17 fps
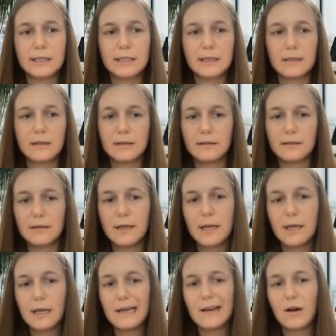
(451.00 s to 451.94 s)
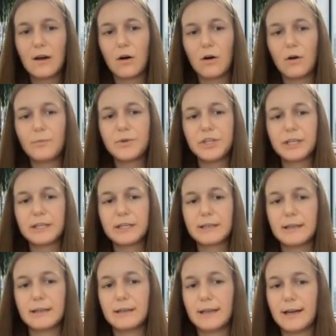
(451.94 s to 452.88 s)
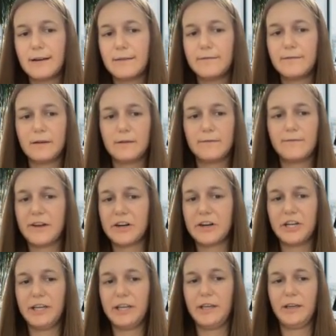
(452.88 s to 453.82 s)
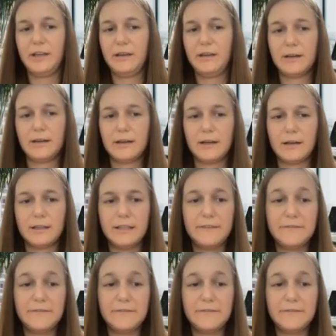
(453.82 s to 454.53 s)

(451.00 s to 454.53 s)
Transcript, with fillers: is that objects can have a very uh,